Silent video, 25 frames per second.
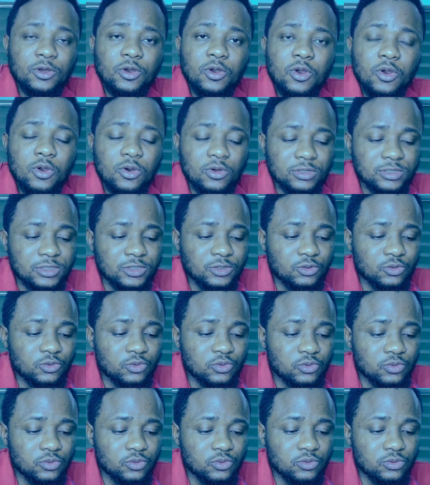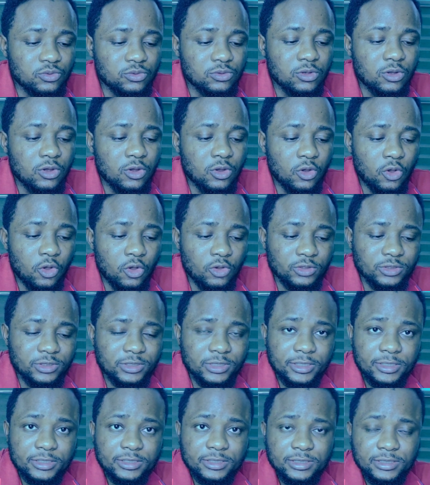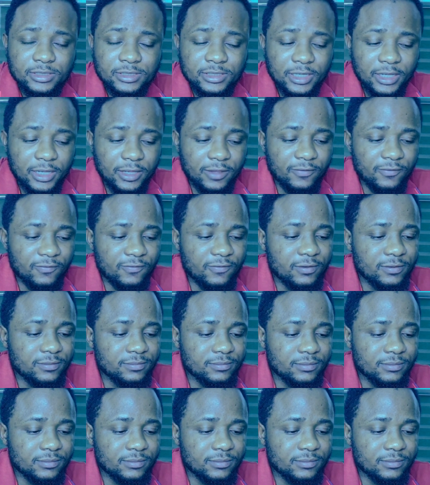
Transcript: all the school hostages safe,